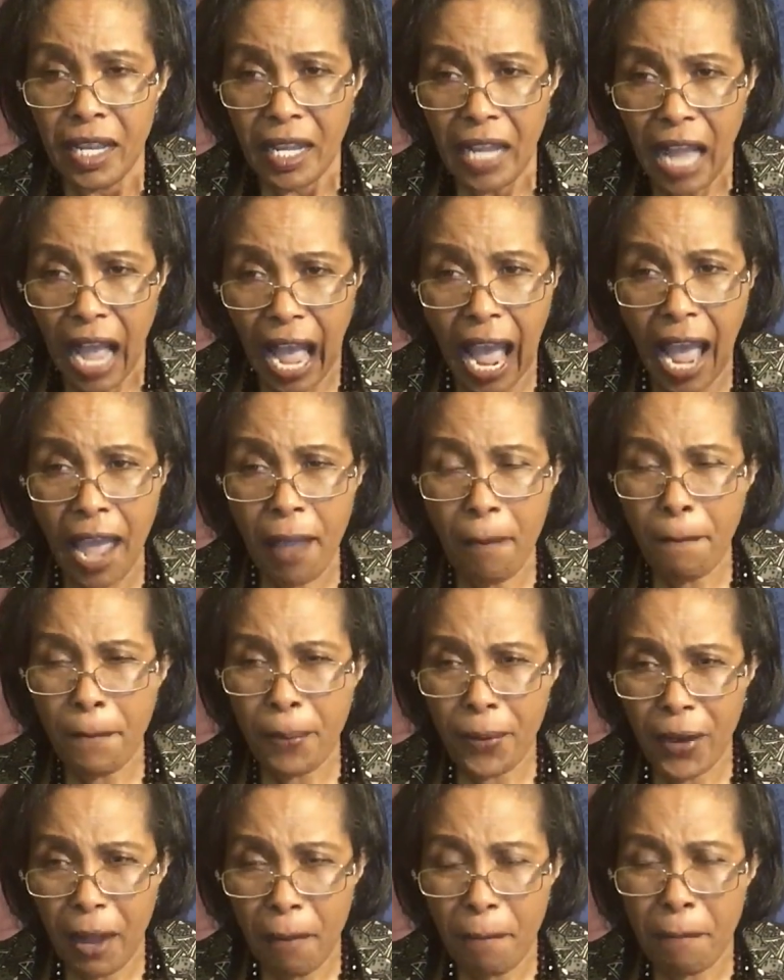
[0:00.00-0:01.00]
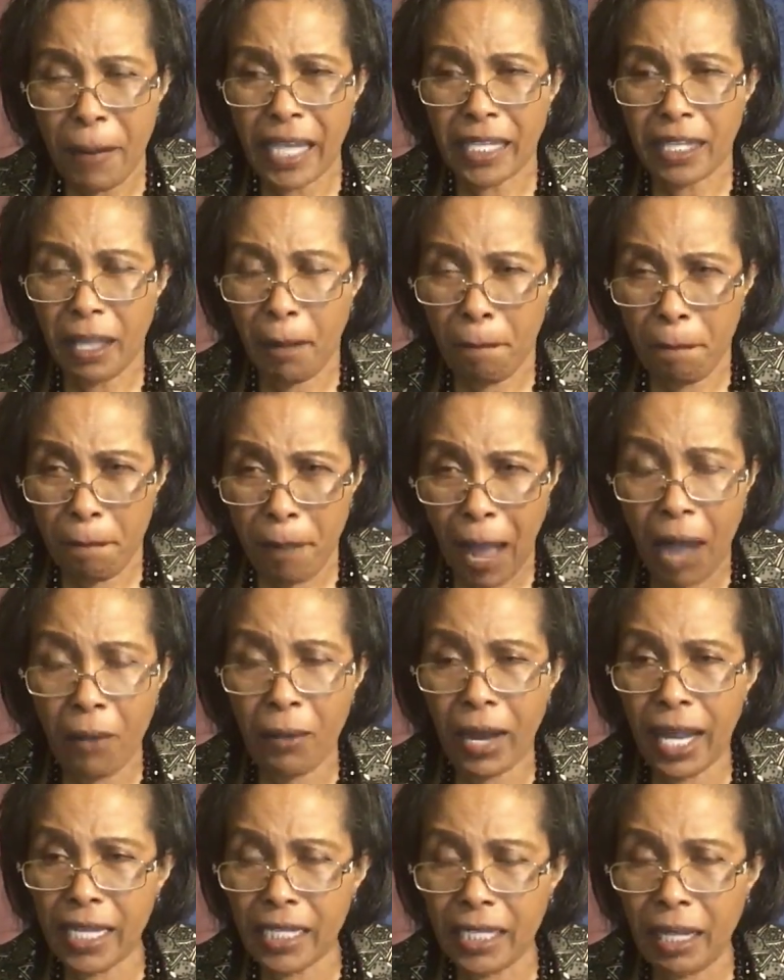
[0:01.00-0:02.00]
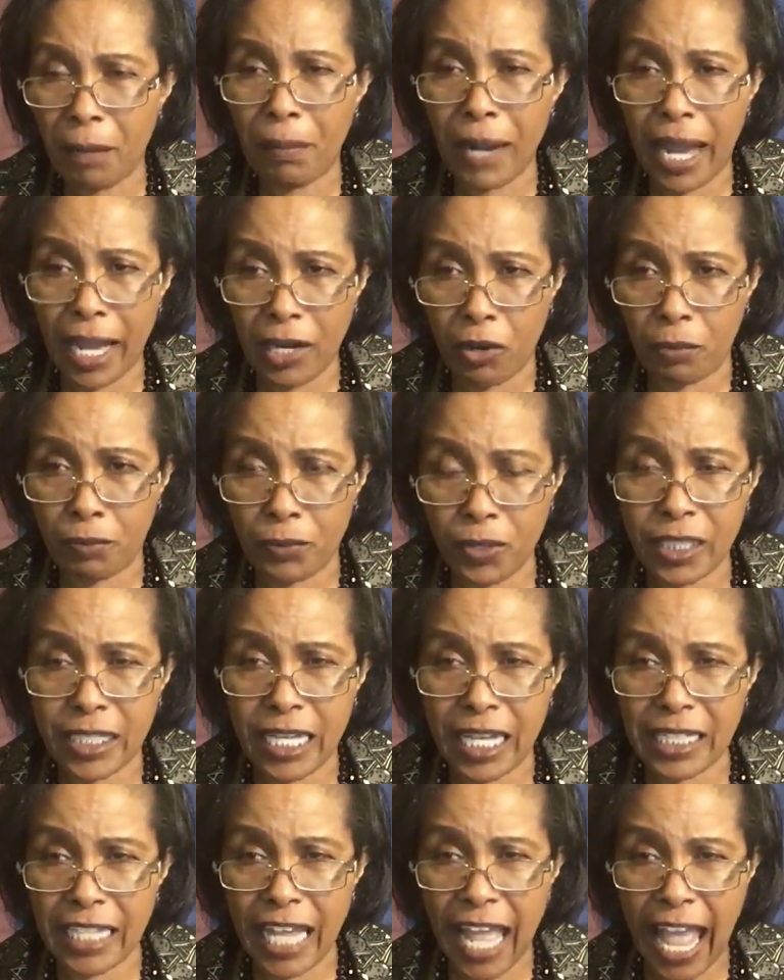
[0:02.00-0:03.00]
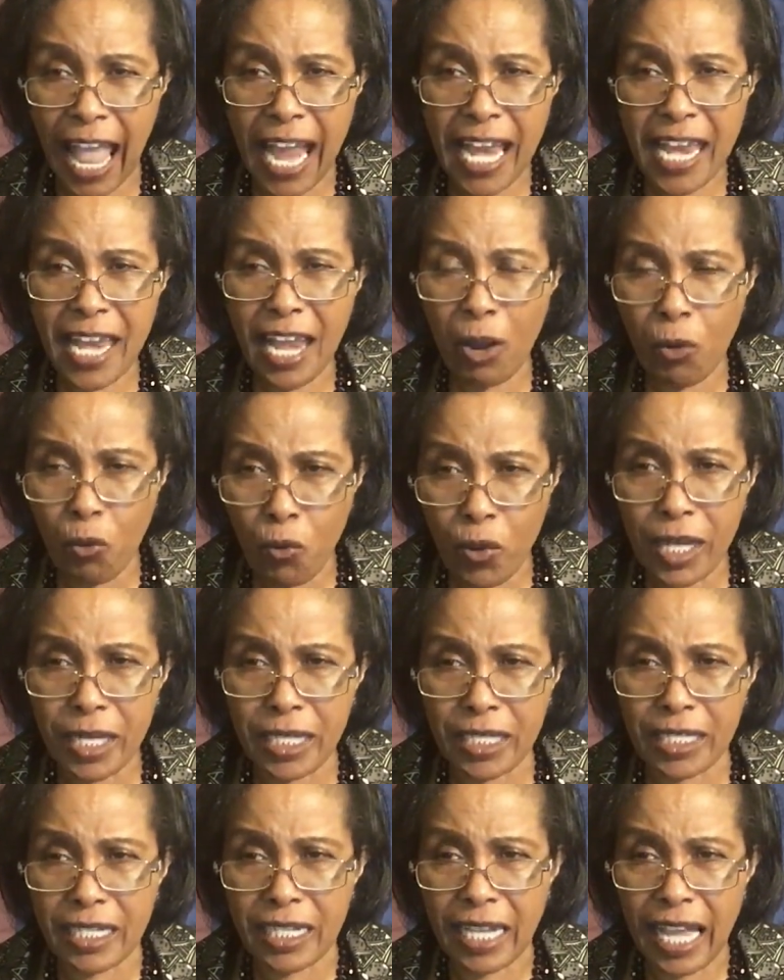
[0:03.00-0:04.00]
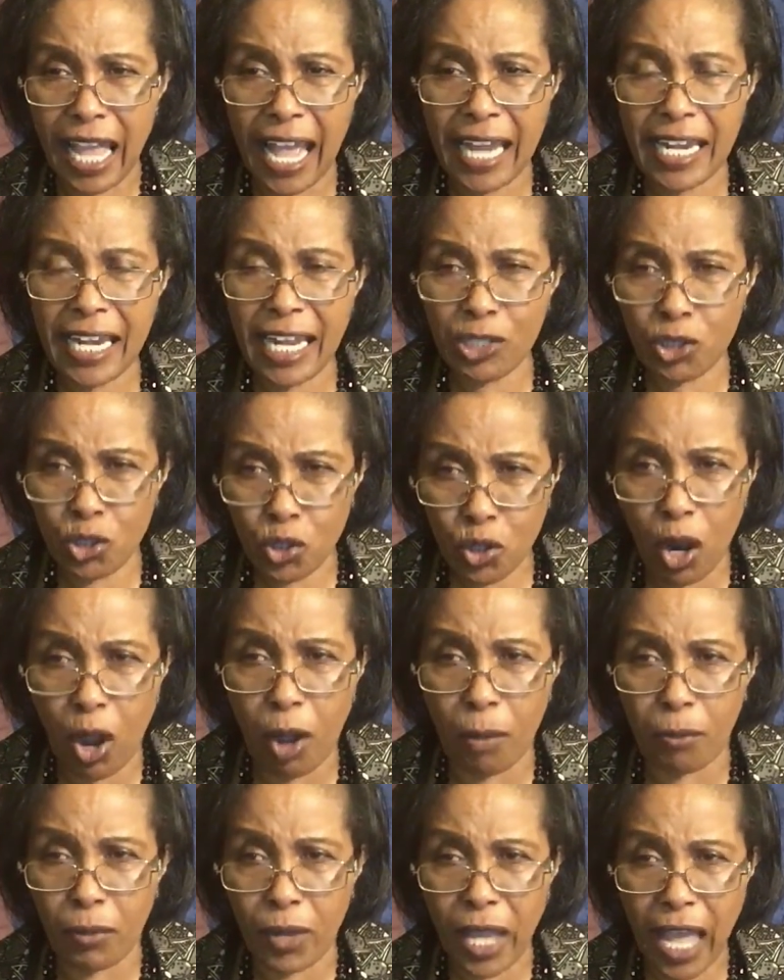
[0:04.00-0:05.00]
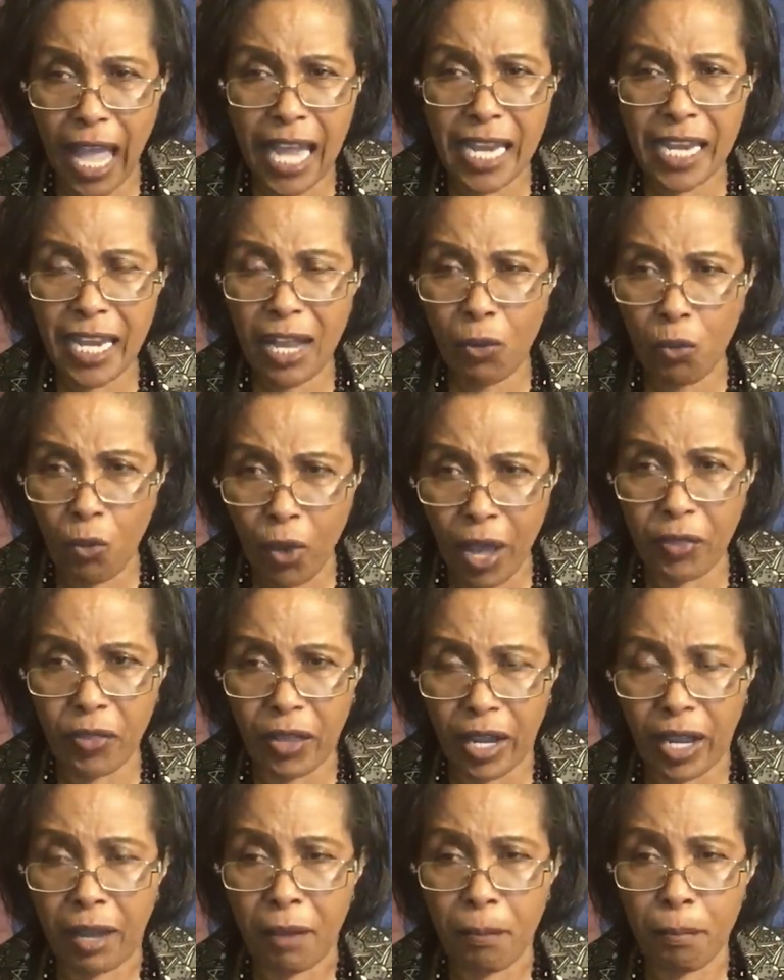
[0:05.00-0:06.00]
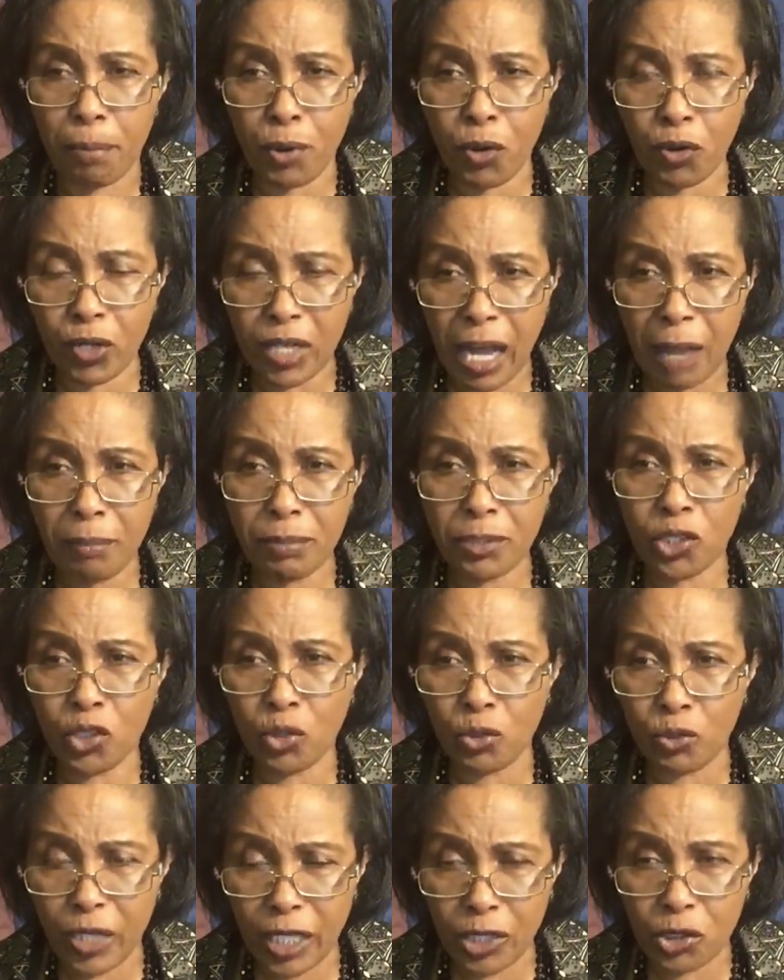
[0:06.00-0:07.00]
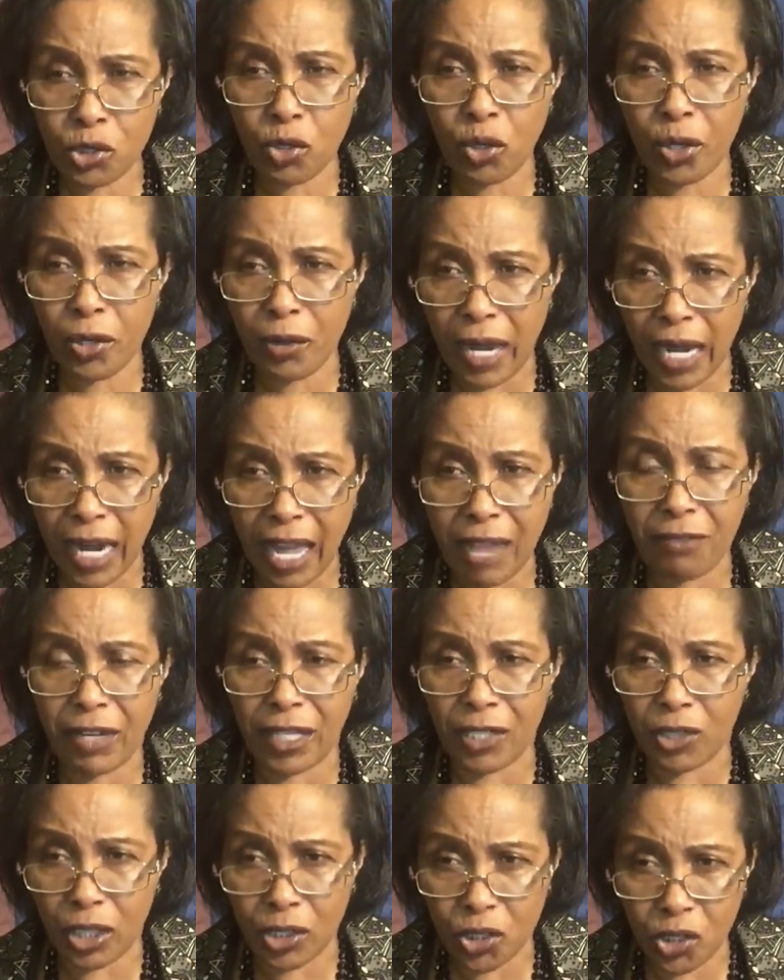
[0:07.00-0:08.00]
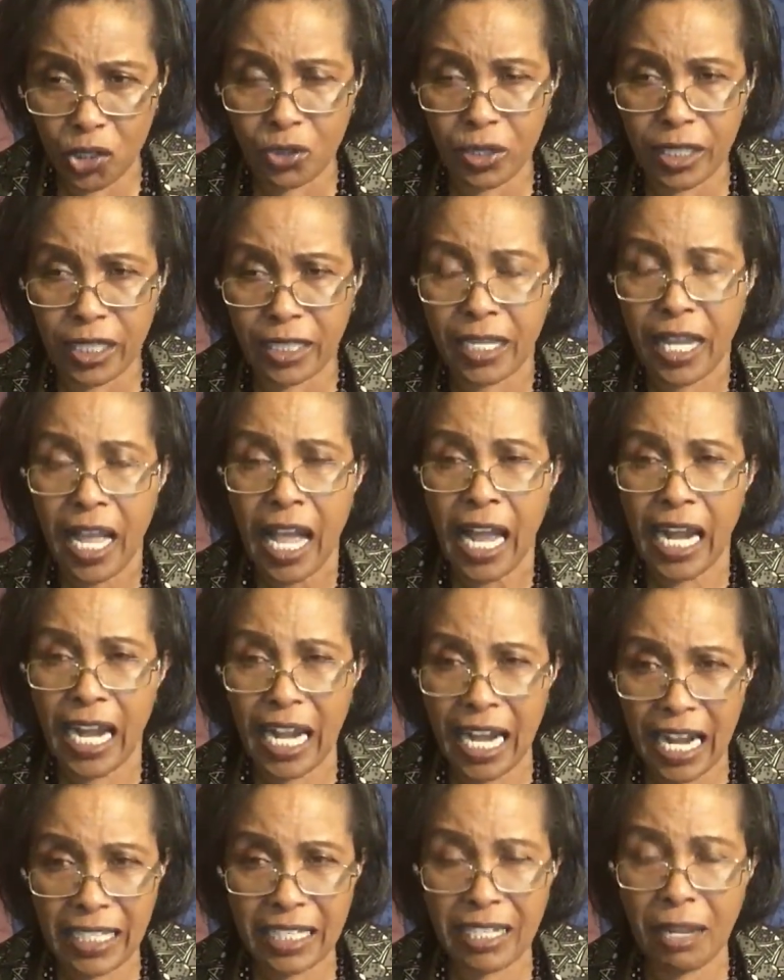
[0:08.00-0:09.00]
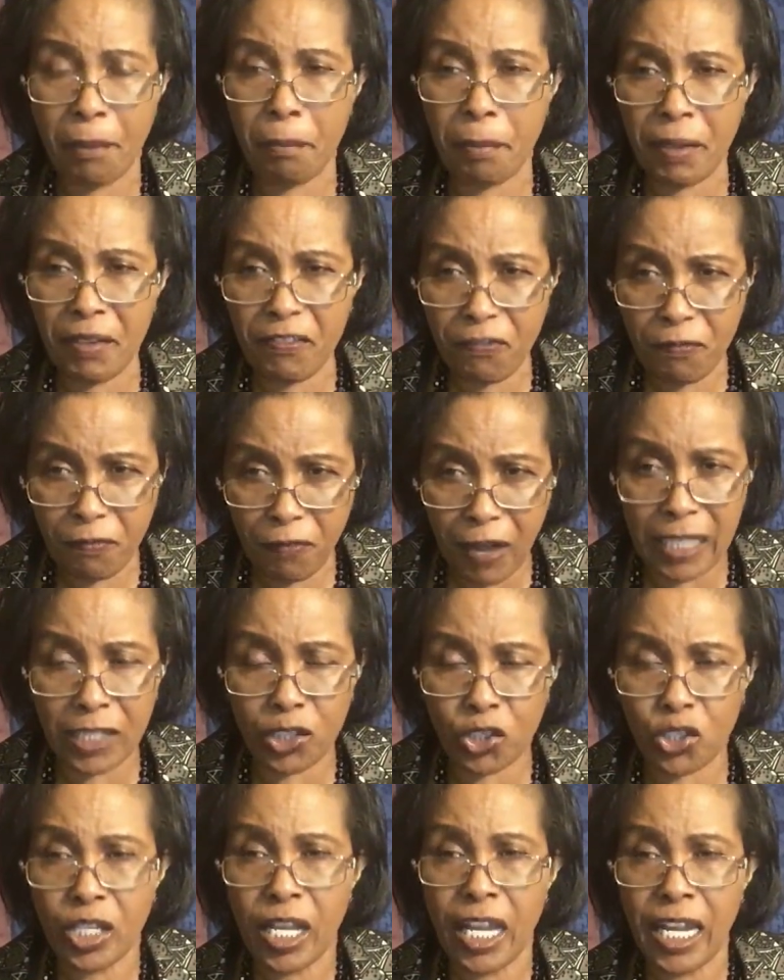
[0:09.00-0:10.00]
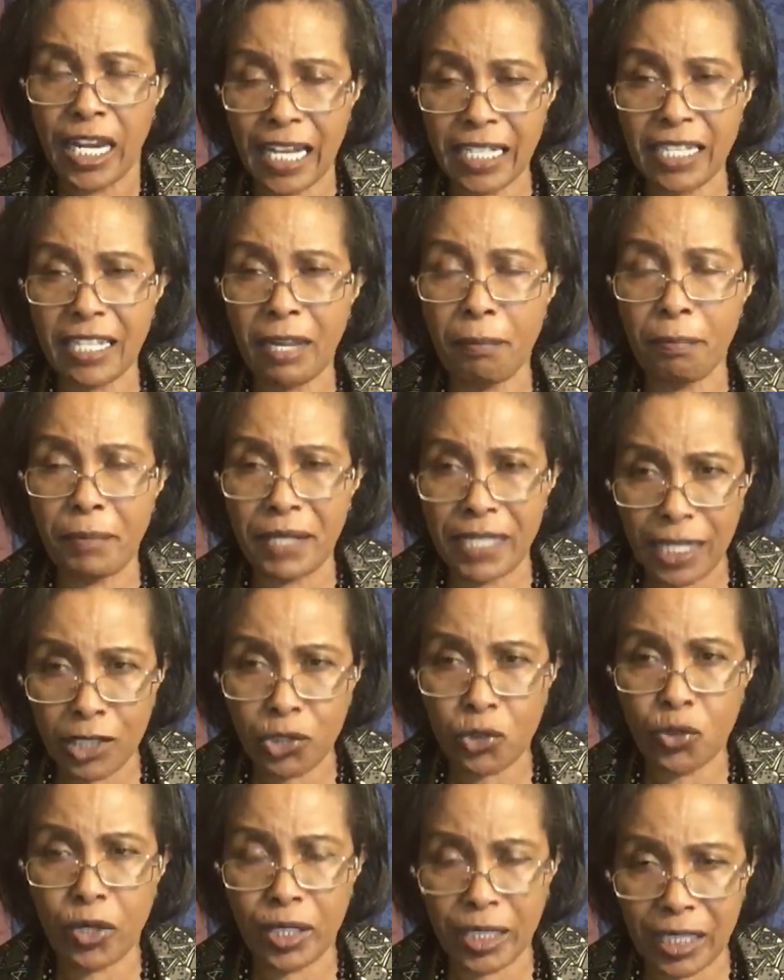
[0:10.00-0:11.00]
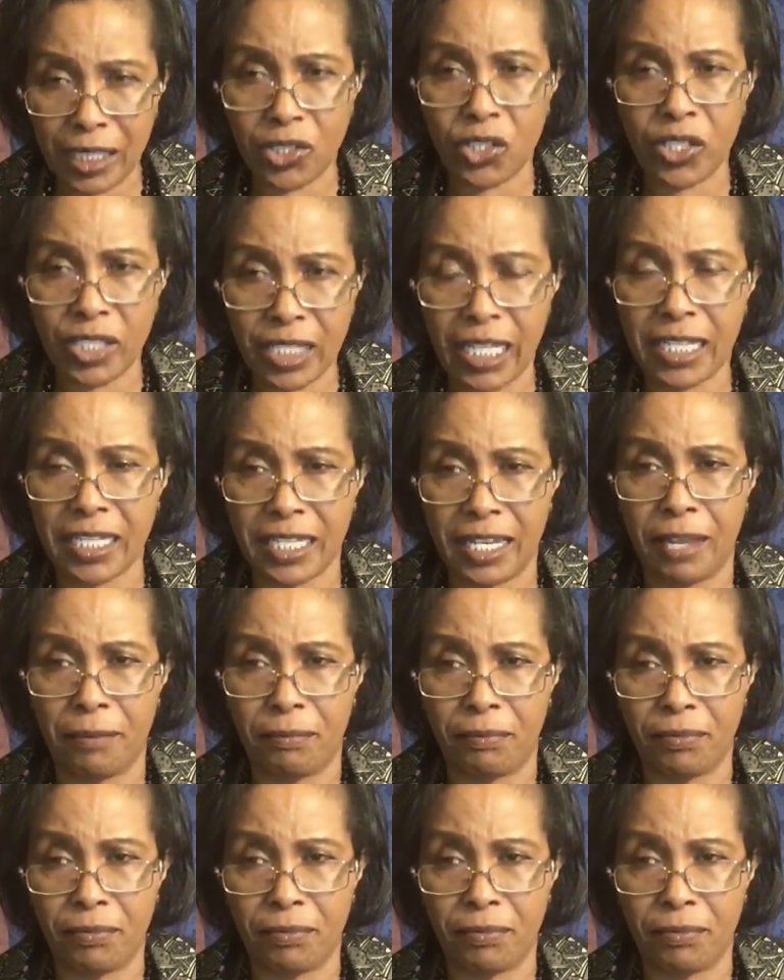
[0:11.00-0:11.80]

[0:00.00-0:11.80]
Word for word: I pray by the power in the blood of Jesus, any wind, any storm, any weather programmed to destroy your life and your children, let them be furnished. Let them be destroyed in Jesus' name.